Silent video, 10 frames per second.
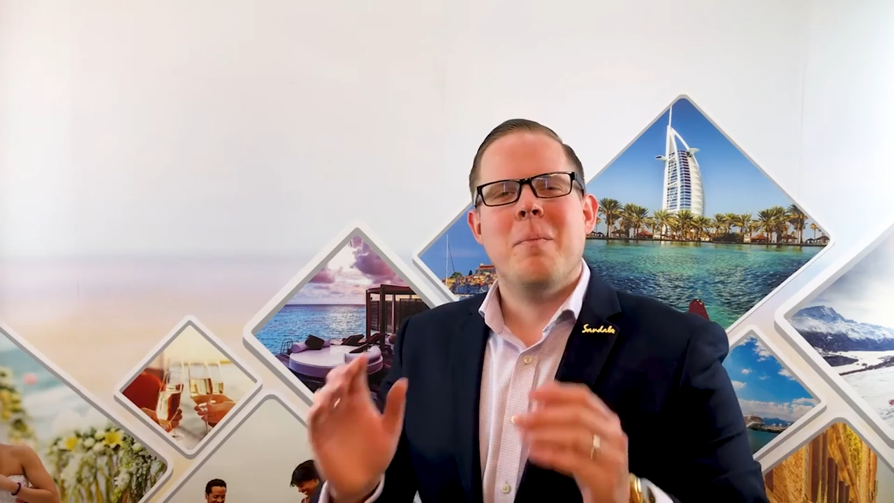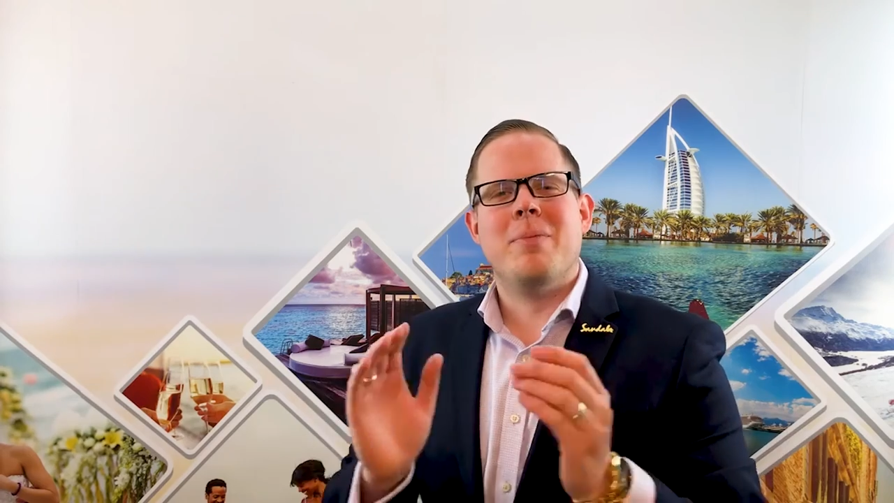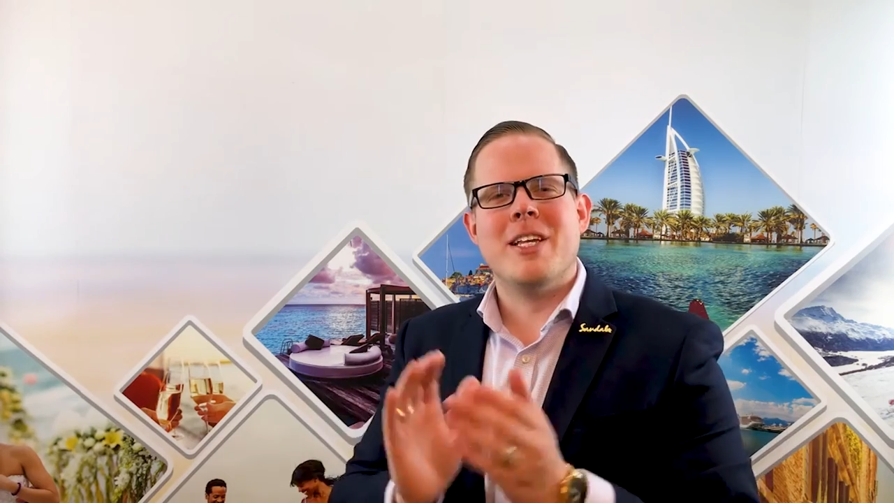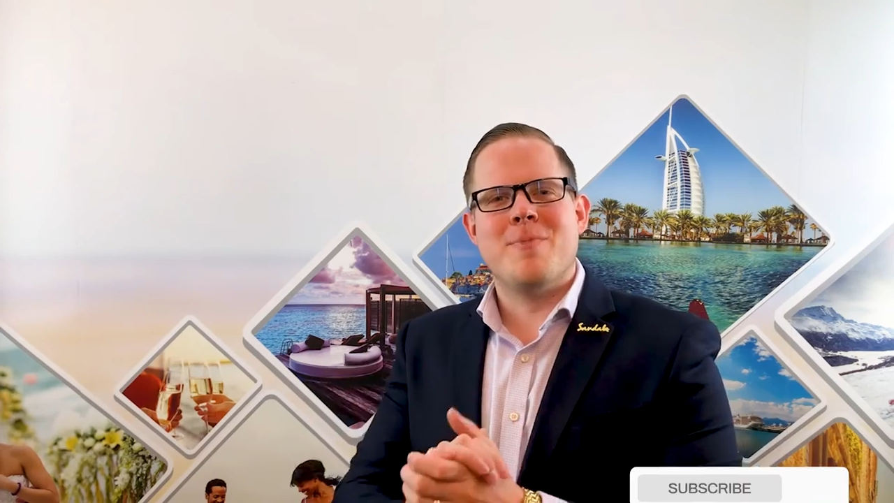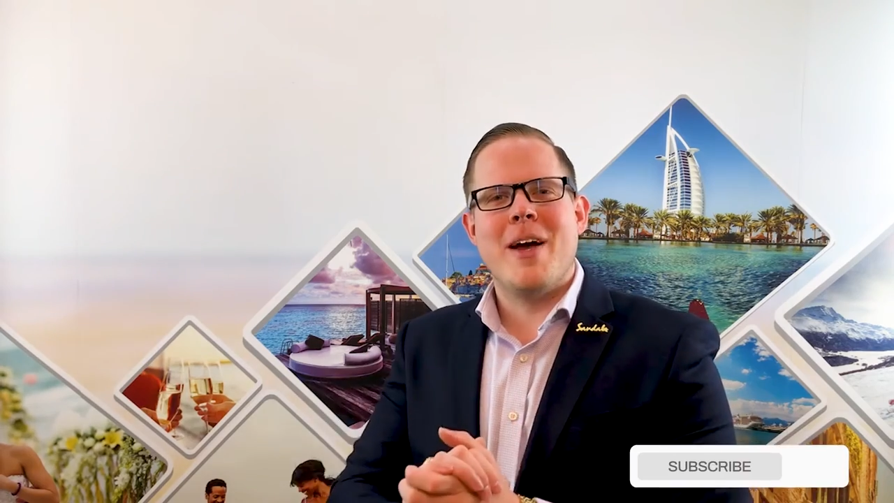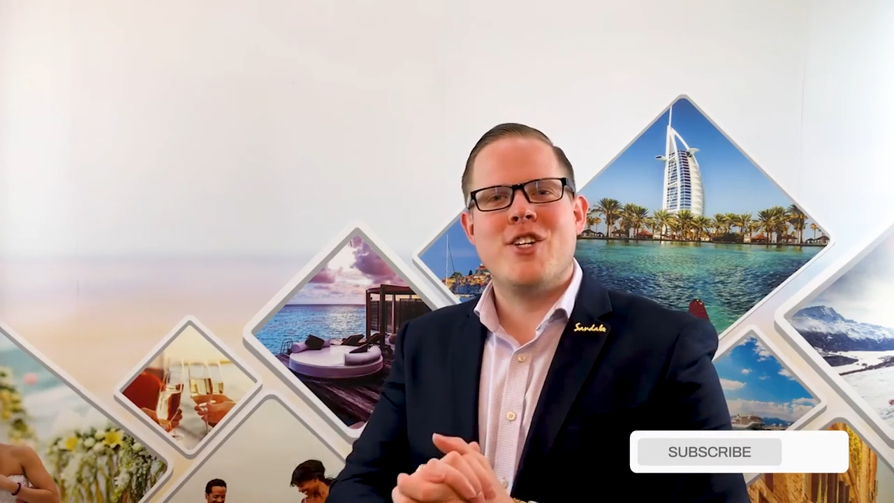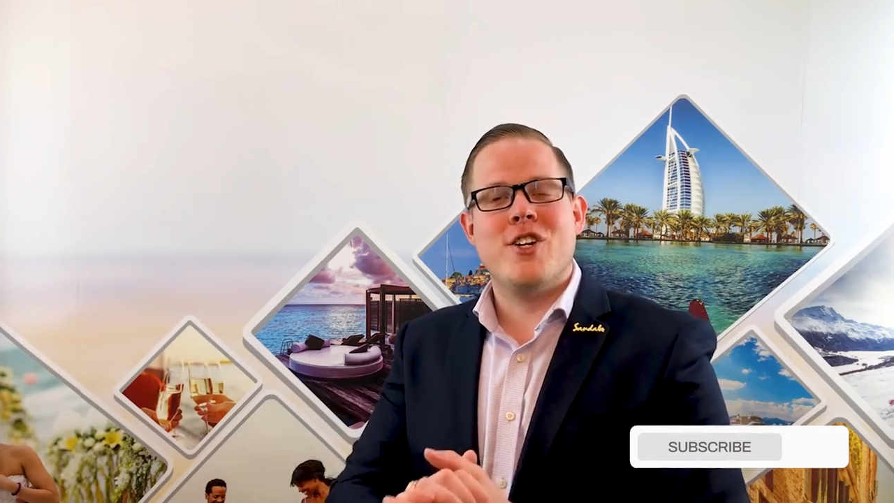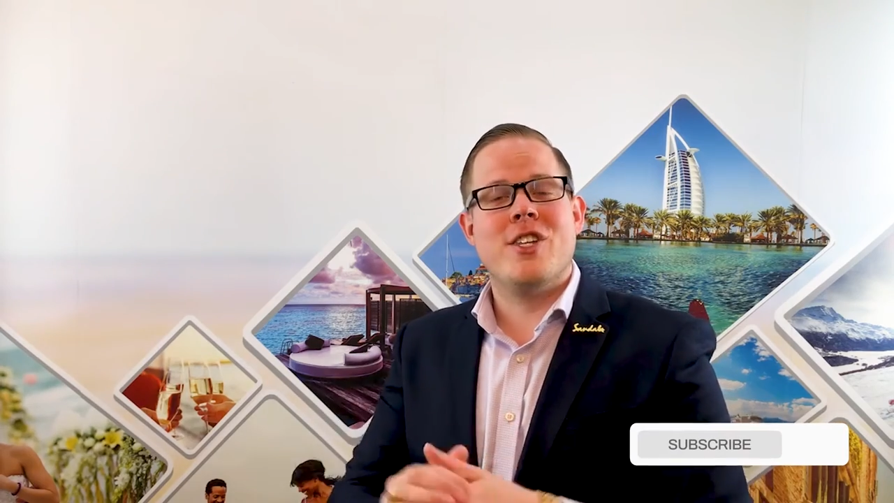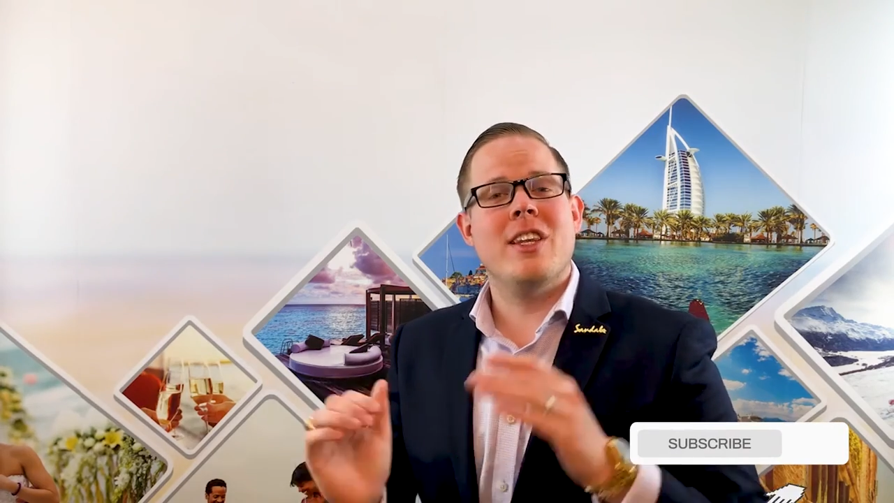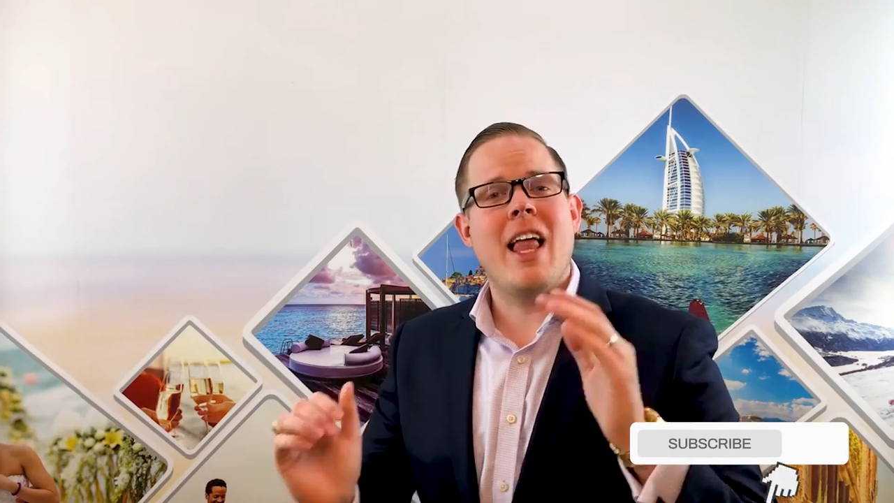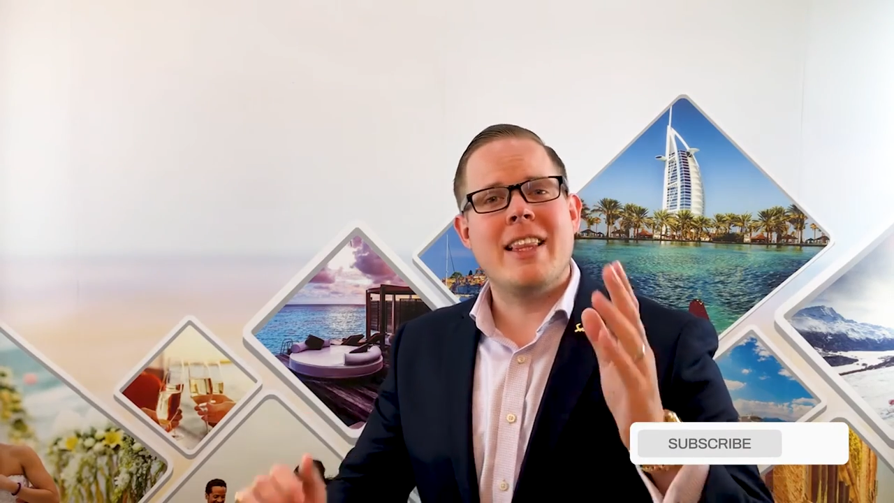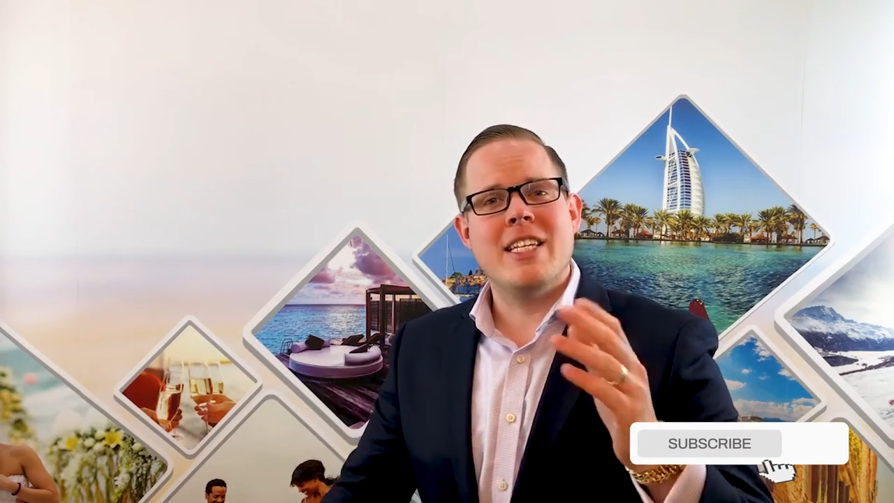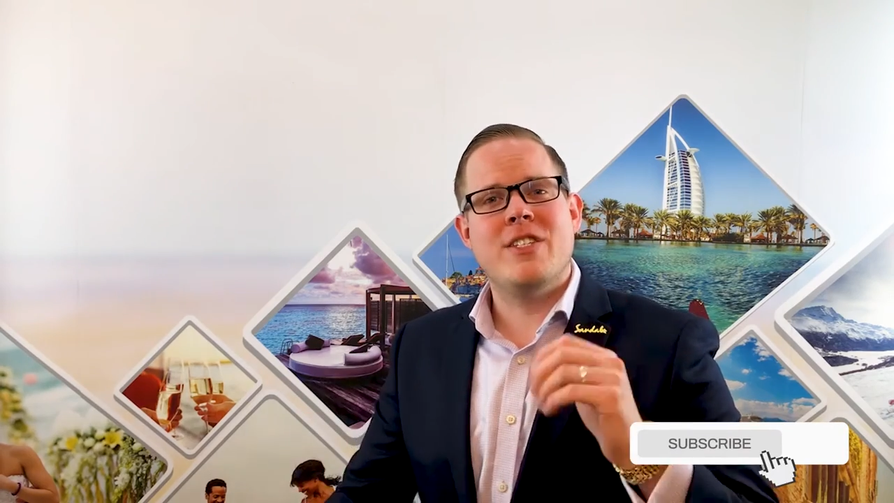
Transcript: Please make sure to like this